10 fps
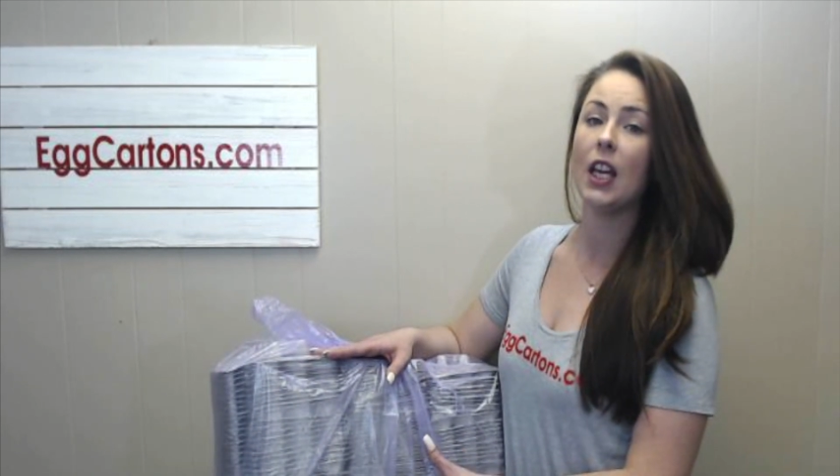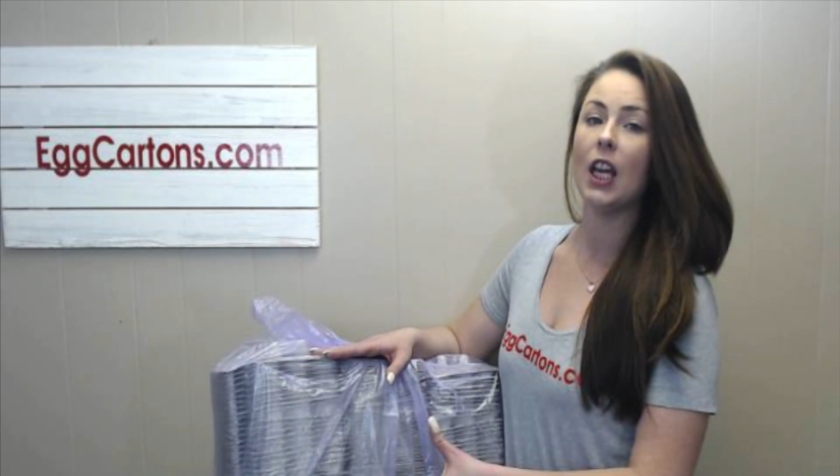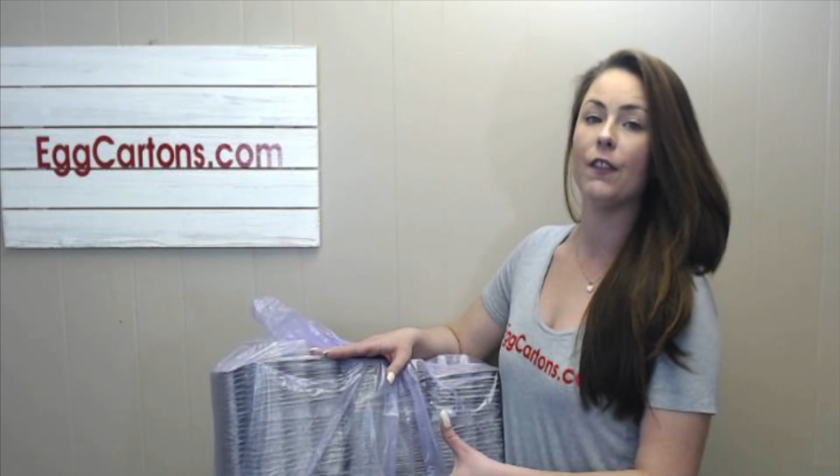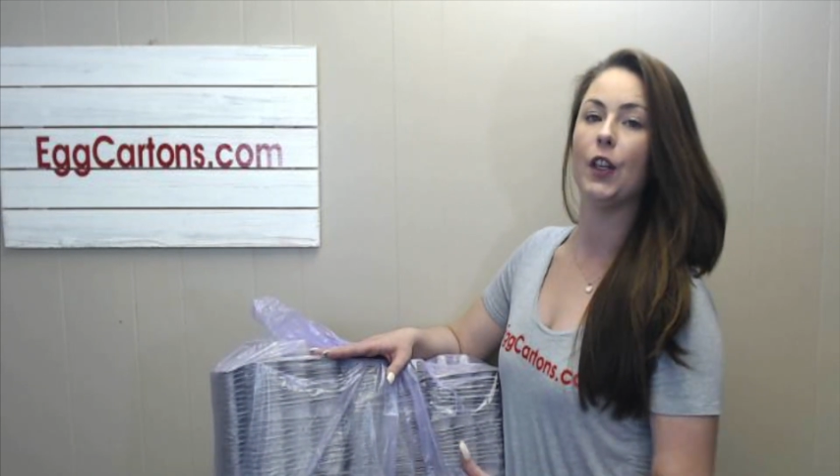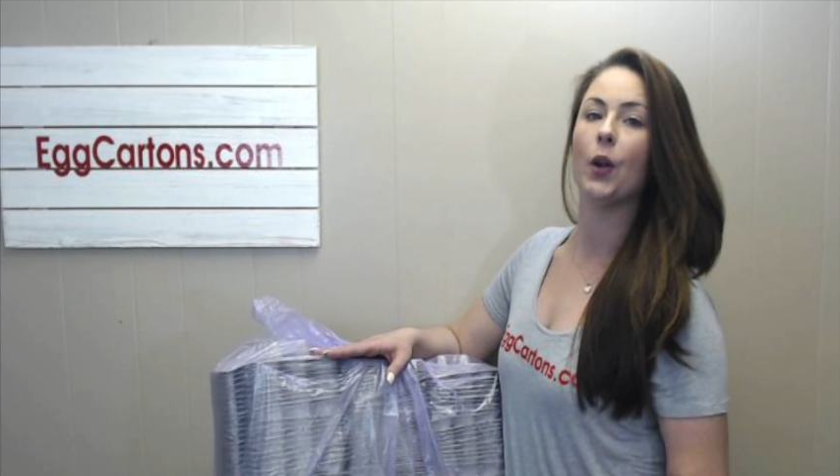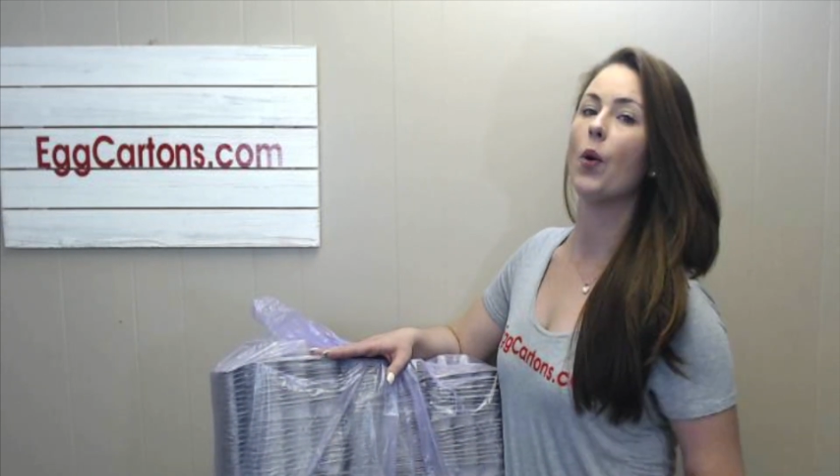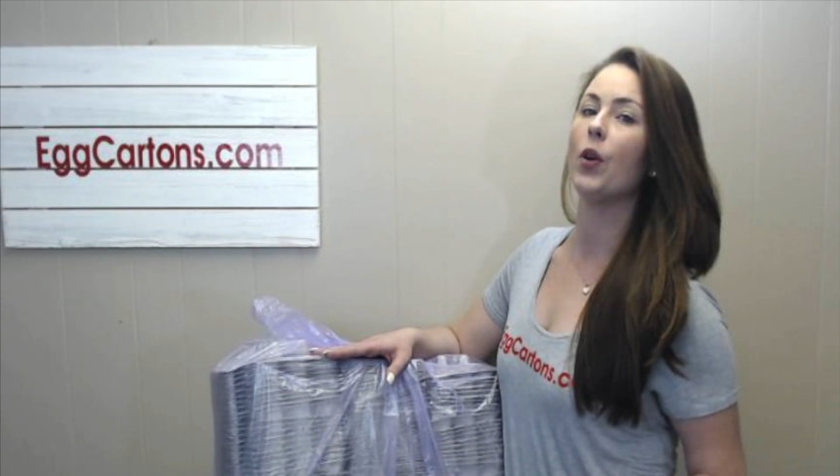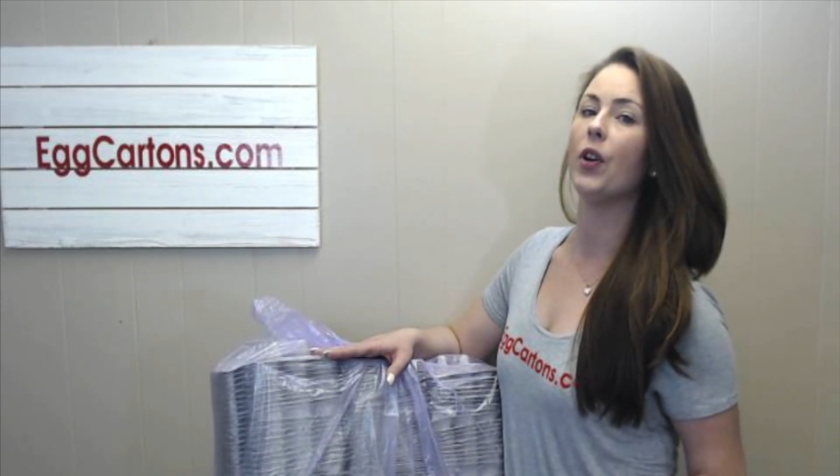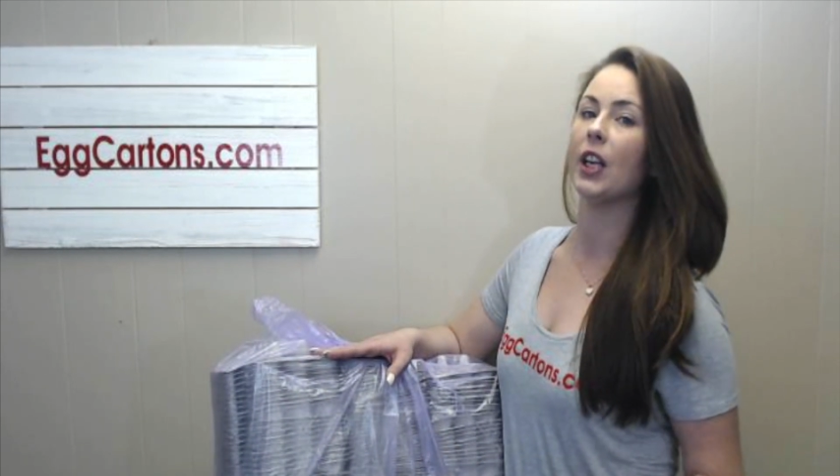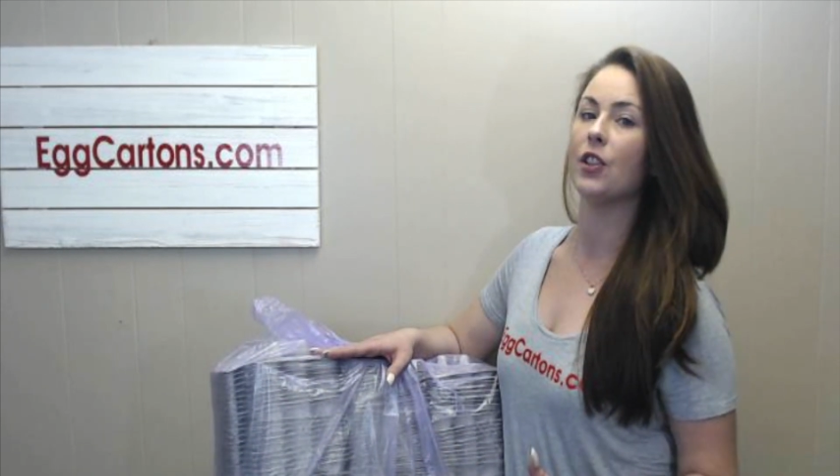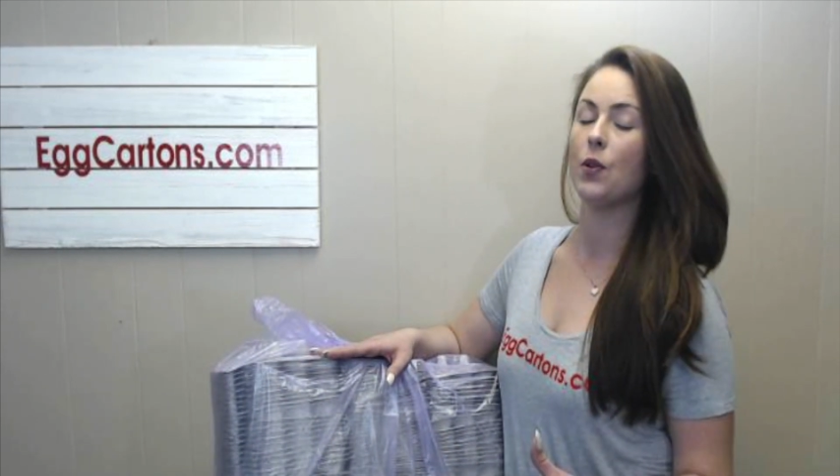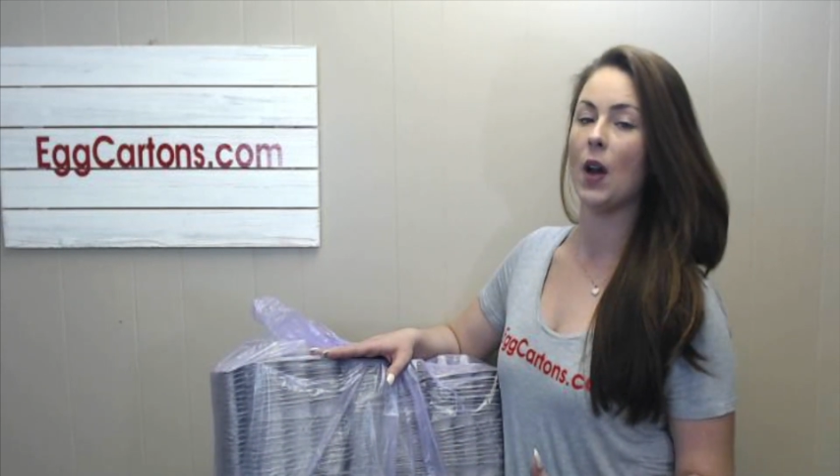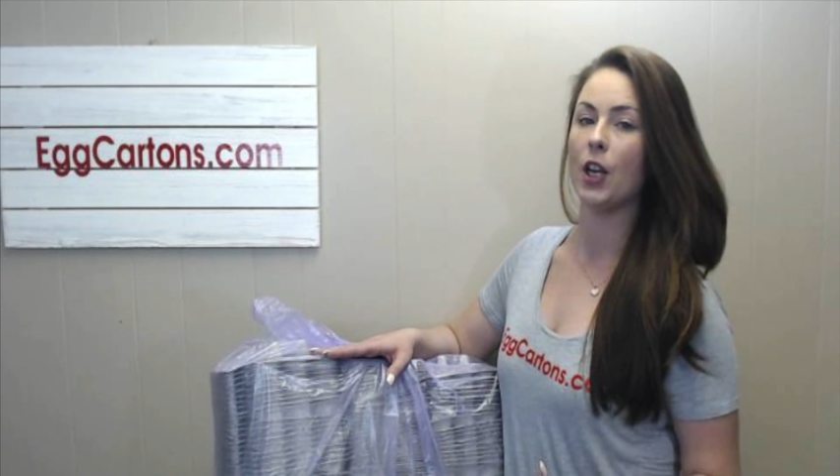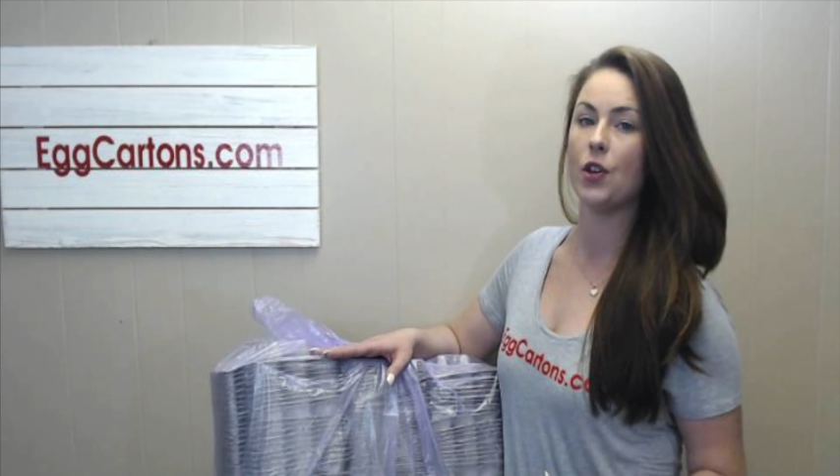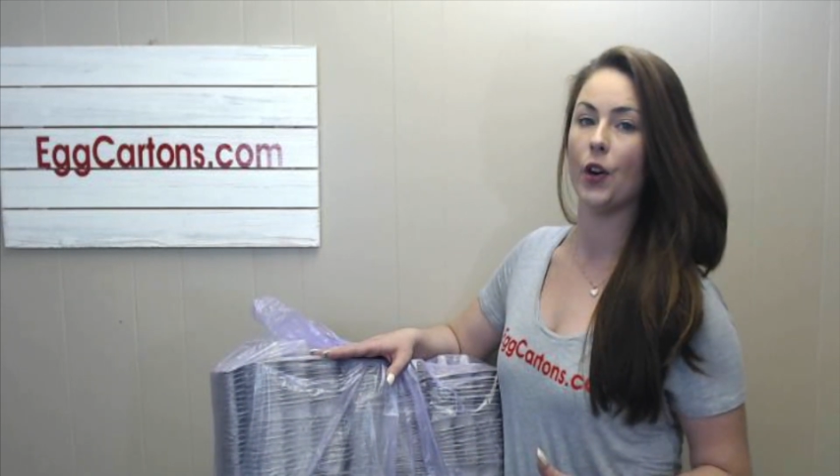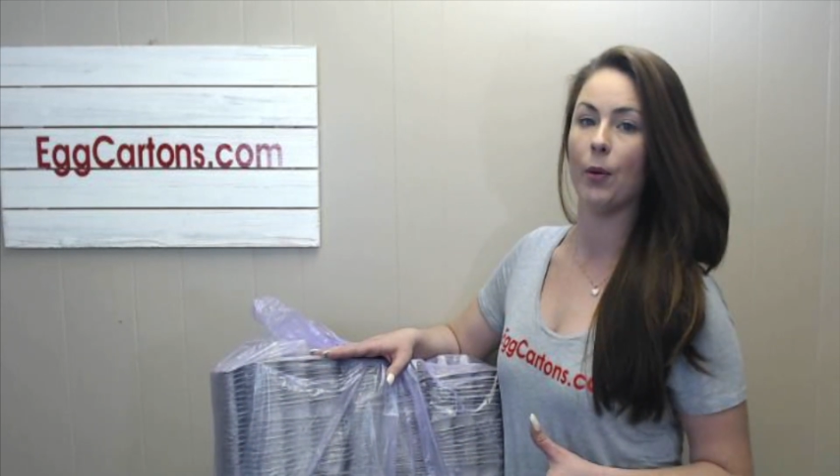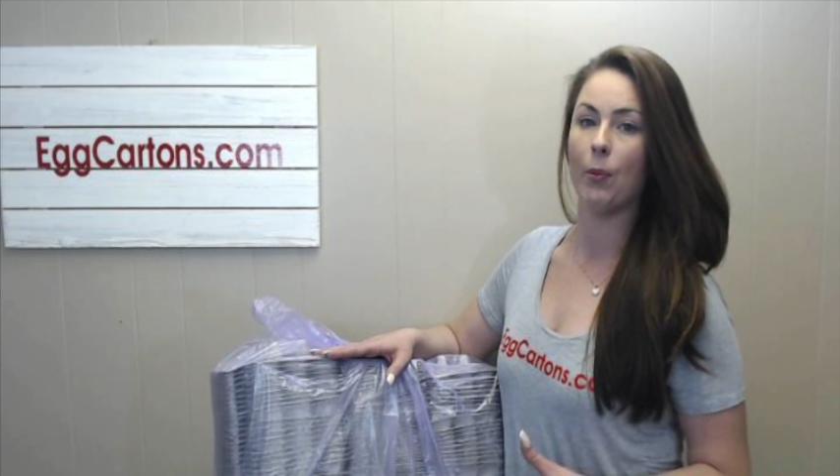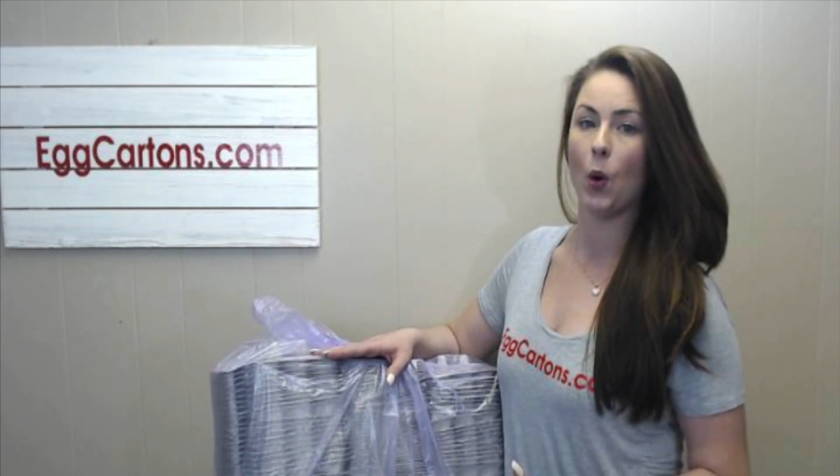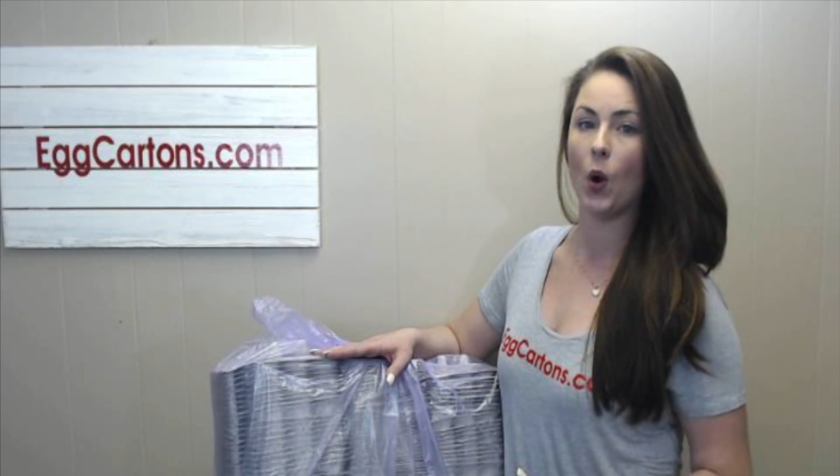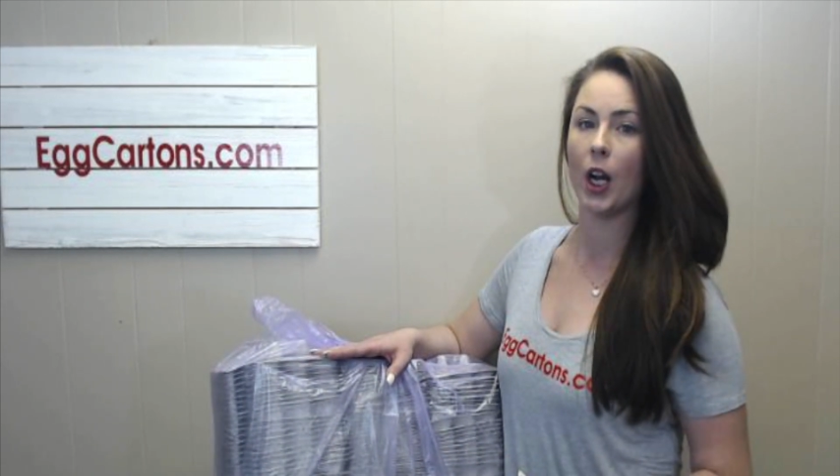If you're ordering 200 or
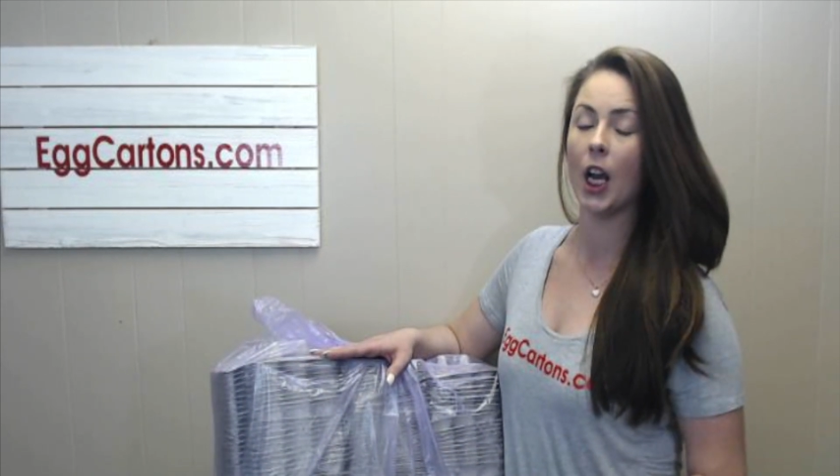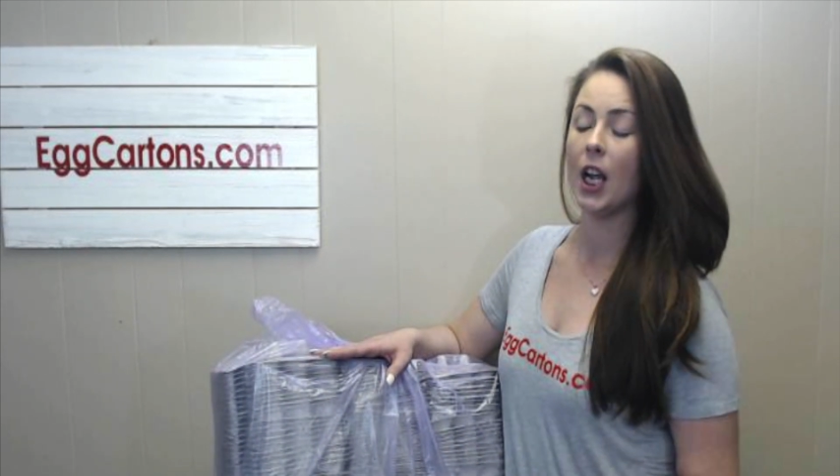more,